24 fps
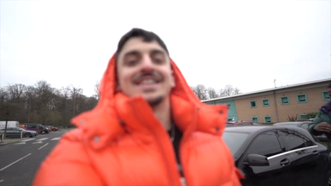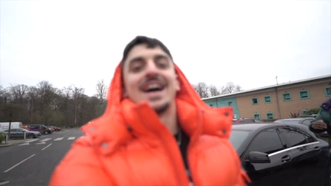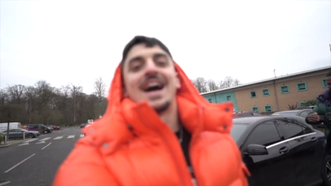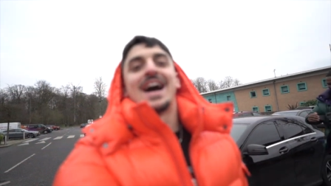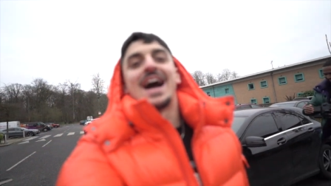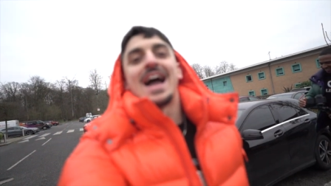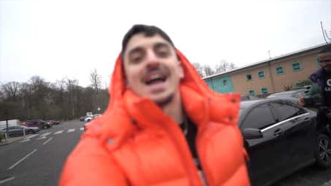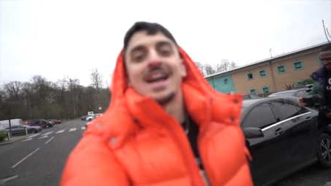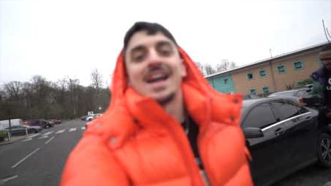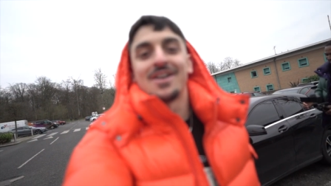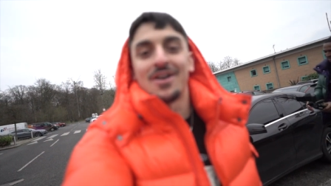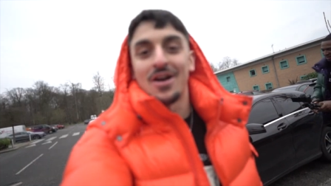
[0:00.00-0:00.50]

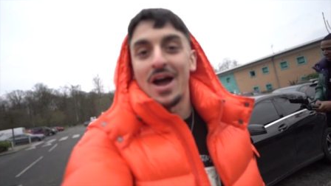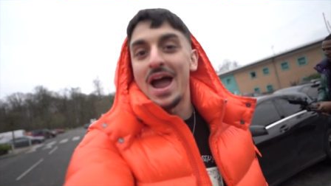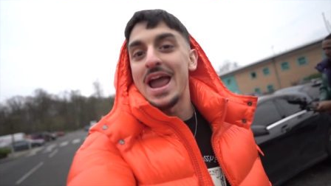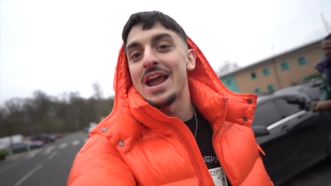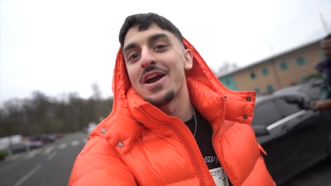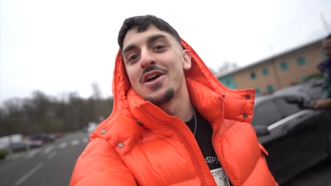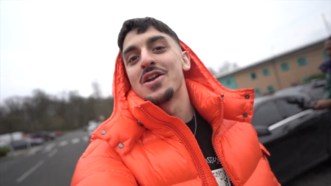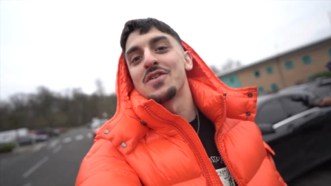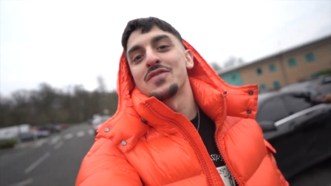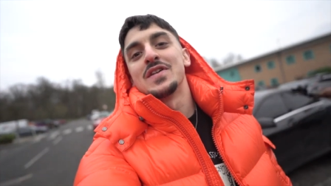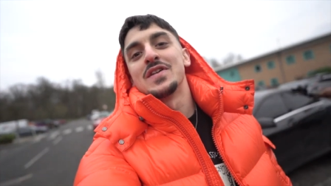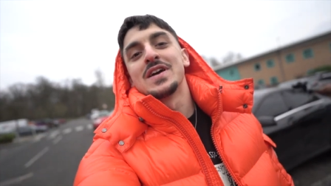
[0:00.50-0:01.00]
I ain't, got, I ain't
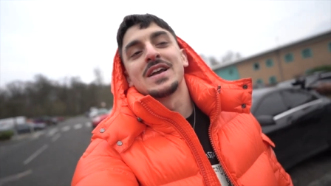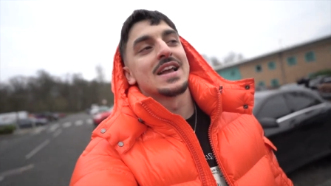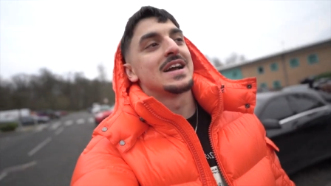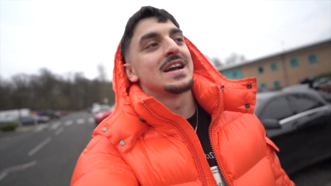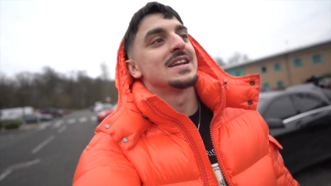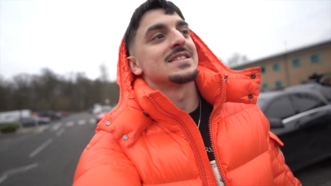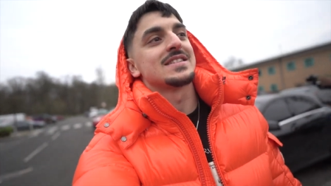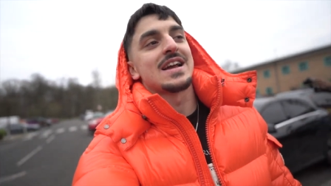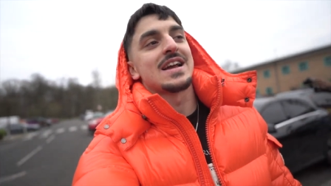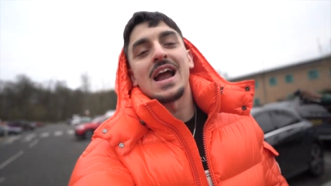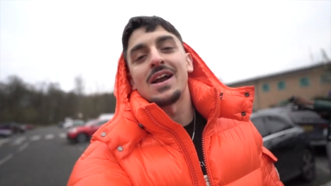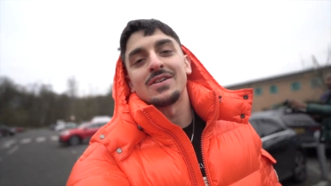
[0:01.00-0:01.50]
got nothing
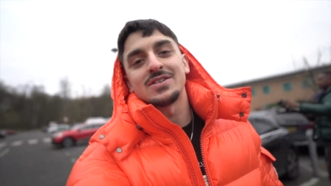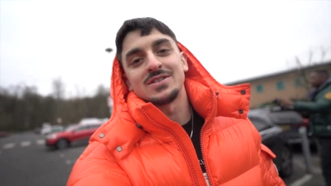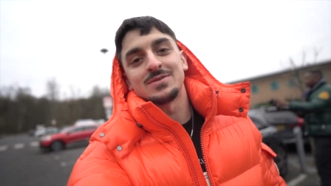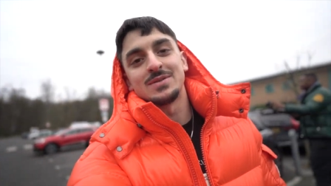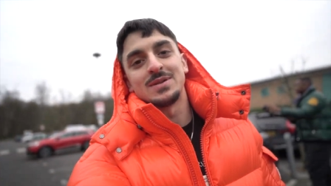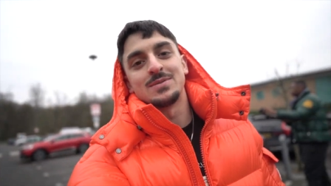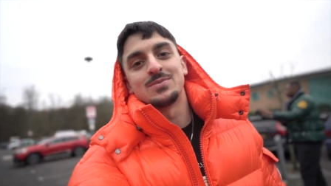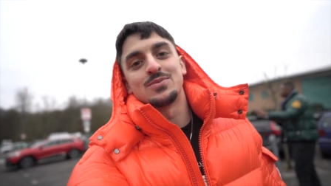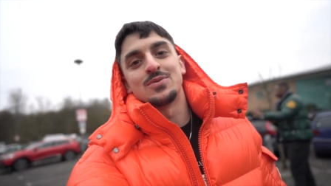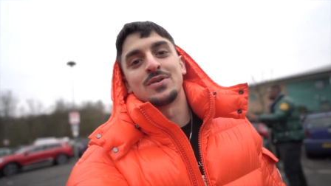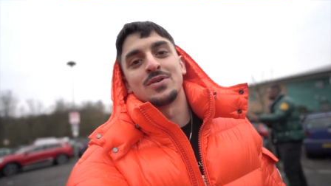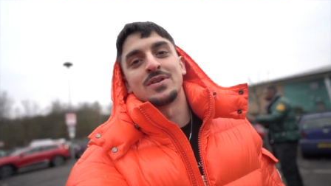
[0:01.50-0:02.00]
against Irish
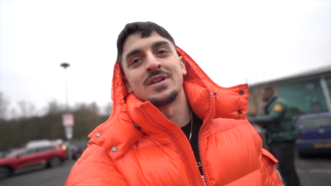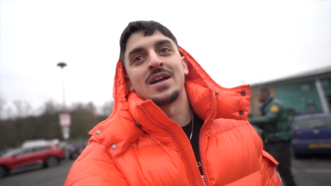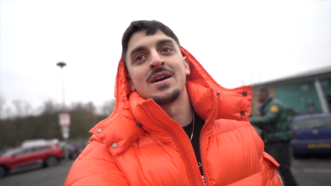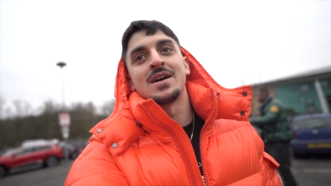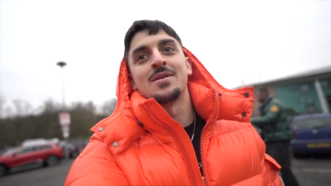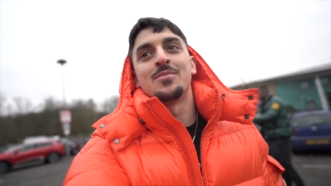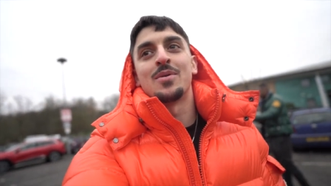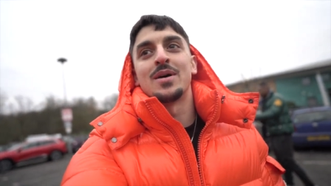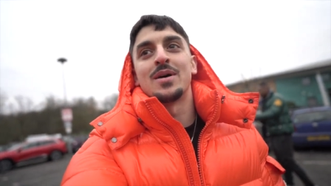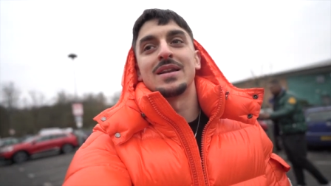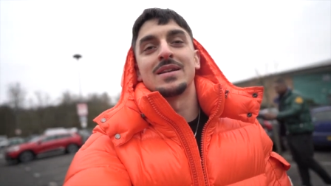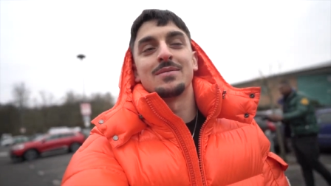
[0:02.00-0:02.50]
people and
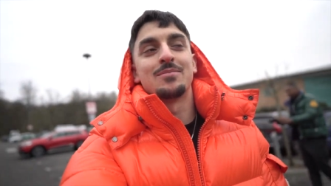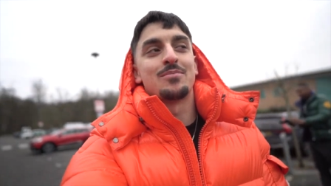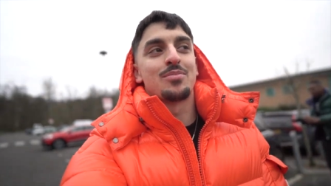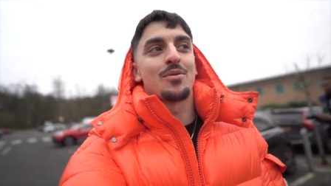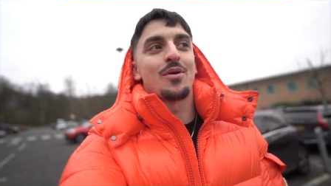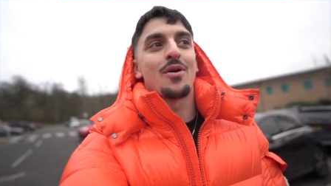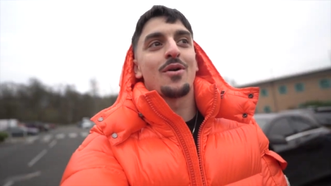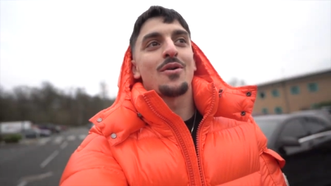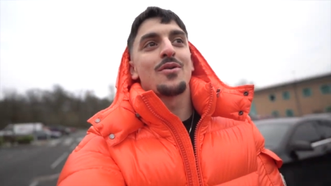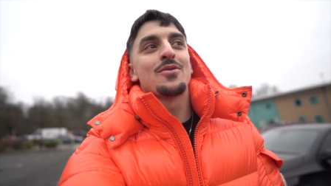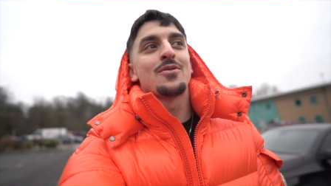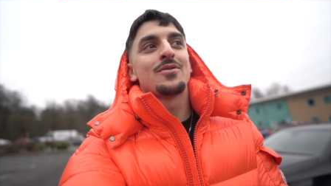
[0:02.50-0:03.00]
that, but
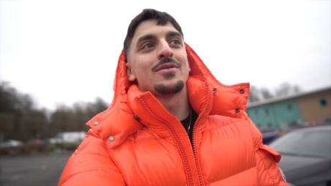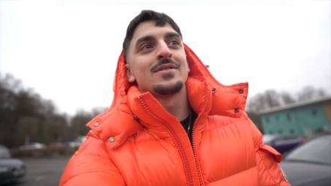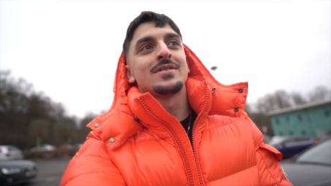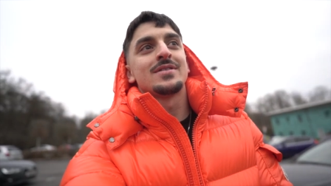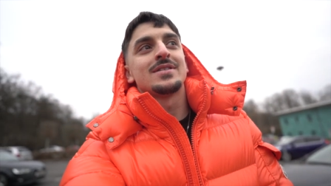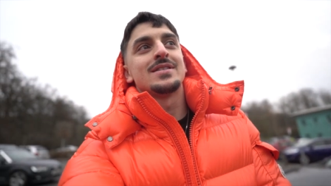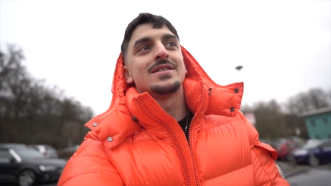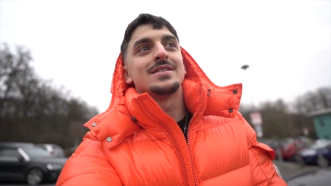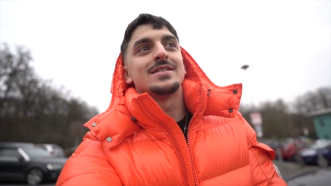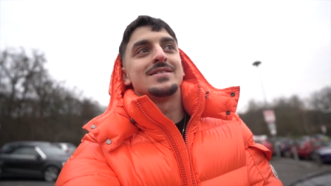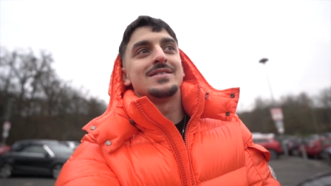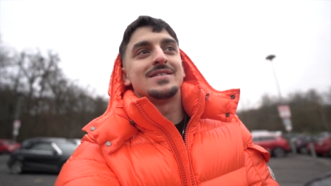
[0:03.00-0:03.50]
bro,
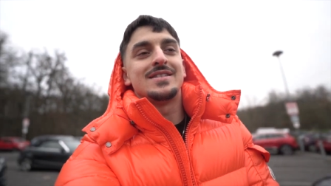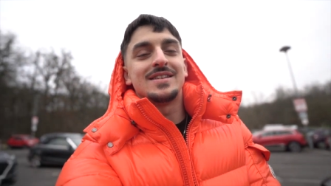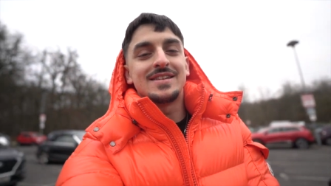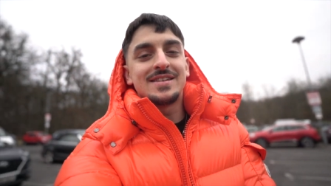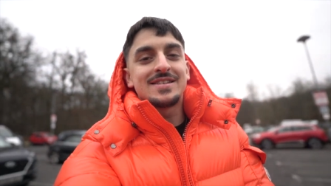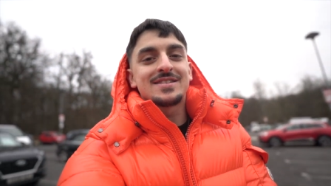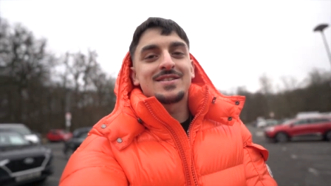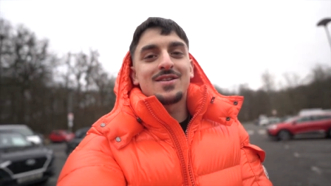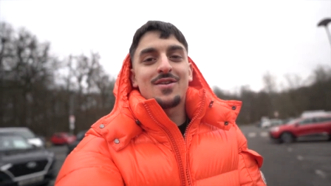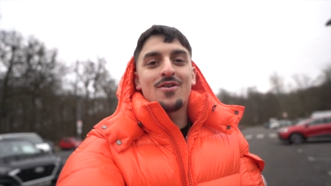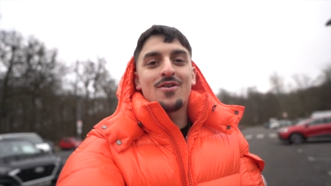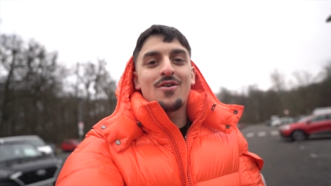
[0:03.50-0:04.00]

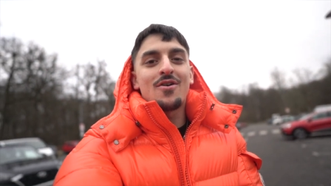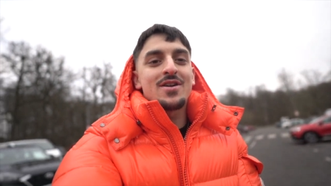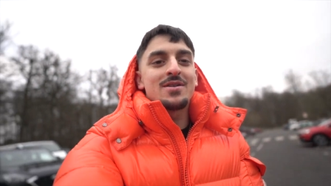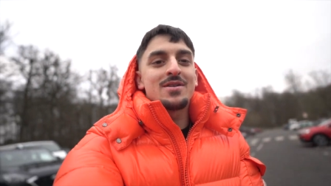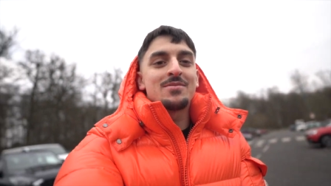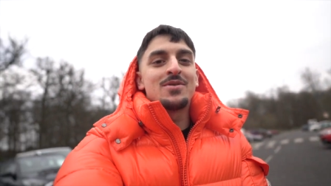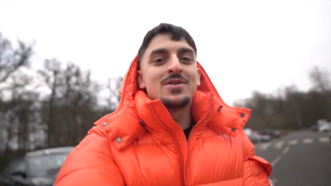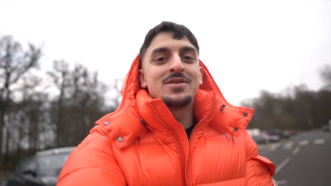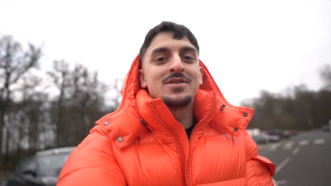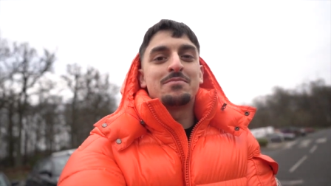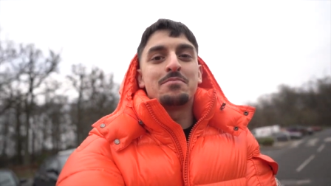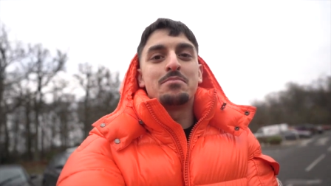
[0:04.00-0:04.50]
these lot are the
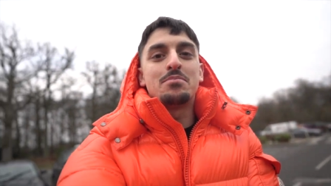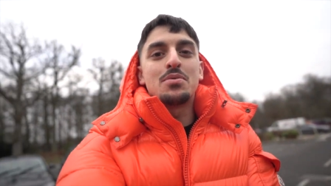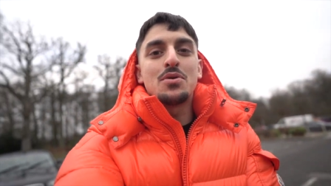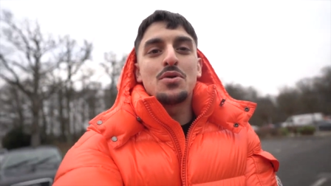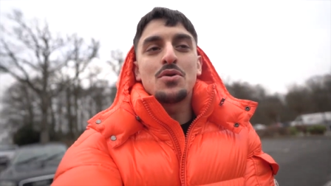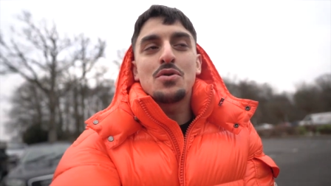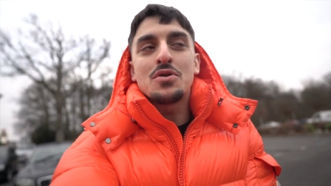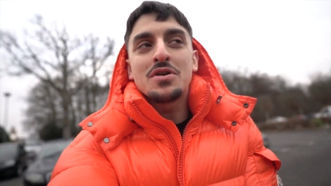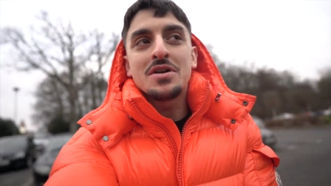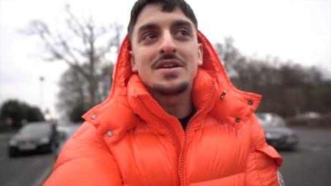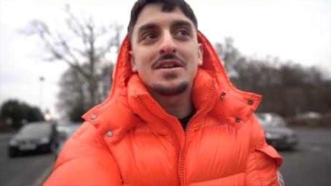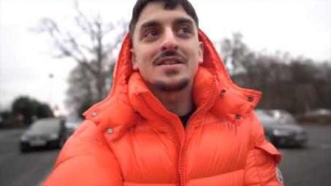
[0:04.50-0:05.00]
most
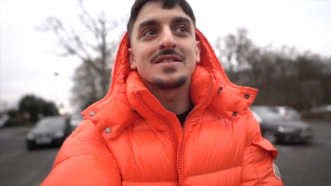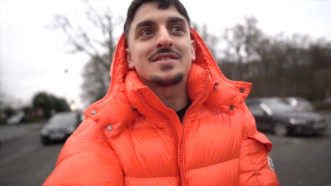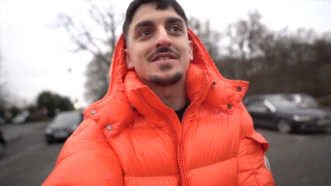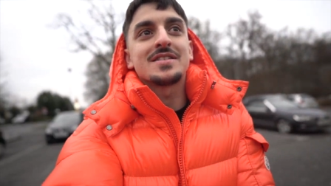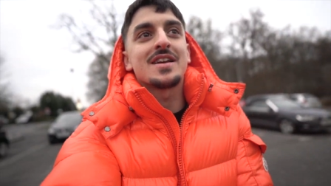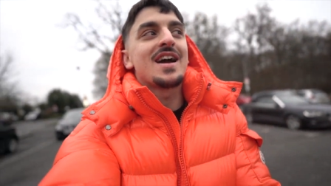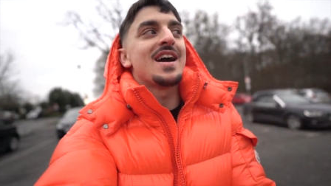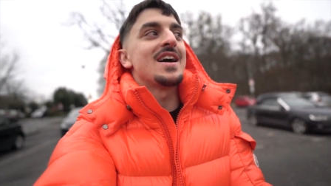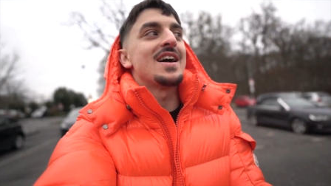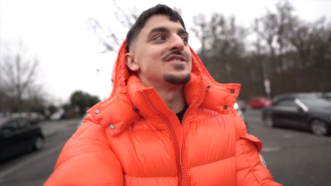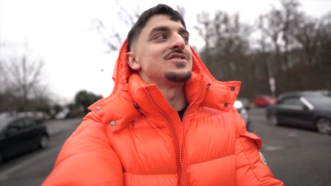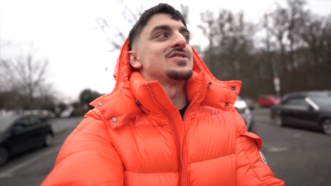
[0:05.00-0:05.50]
bookiest
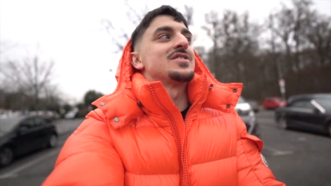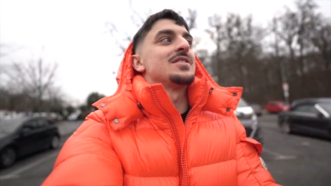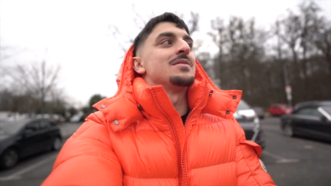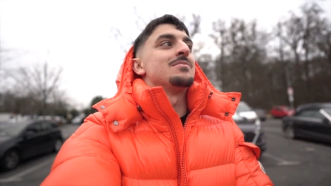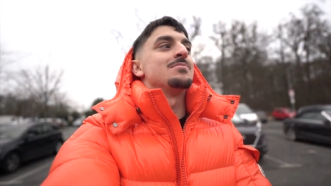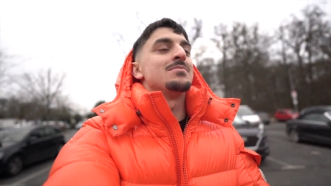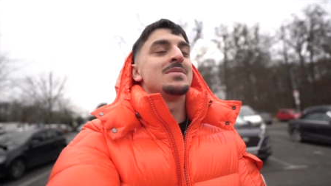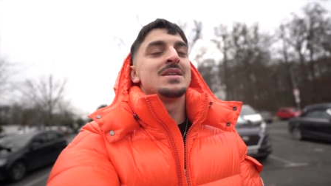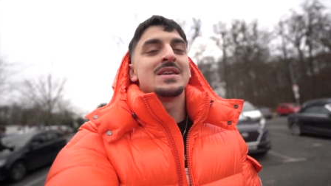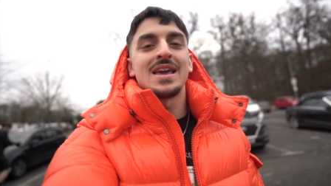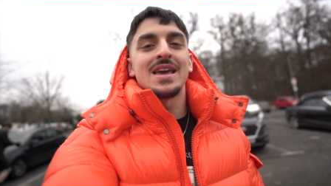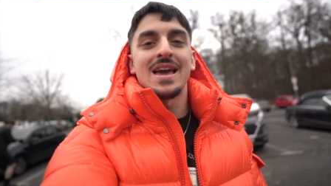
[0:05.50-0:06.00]
guys you
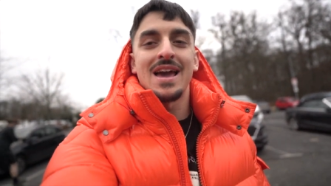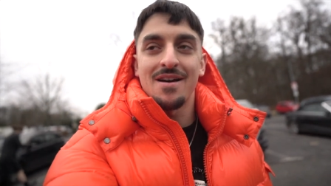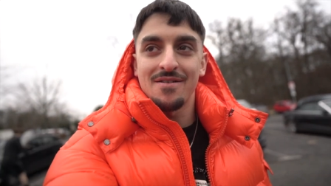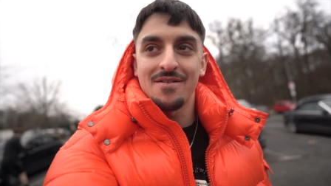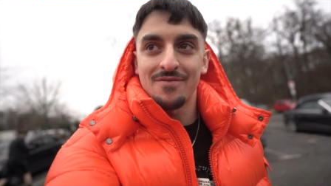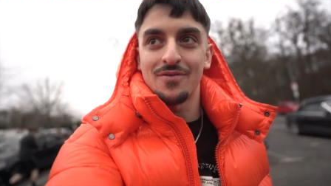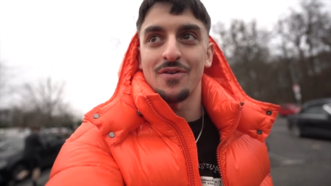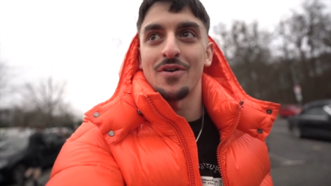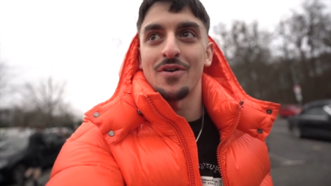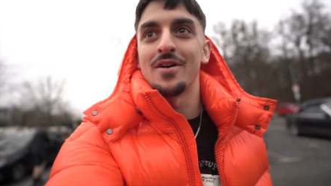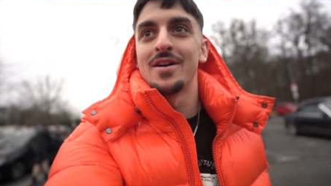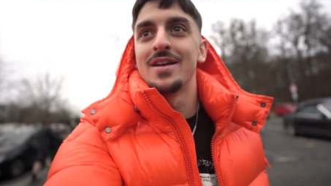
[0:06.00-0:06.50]
can meet
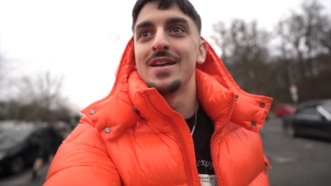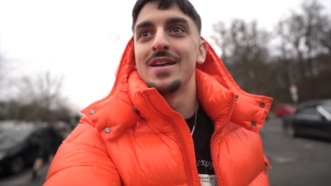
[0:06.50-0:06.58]
ever.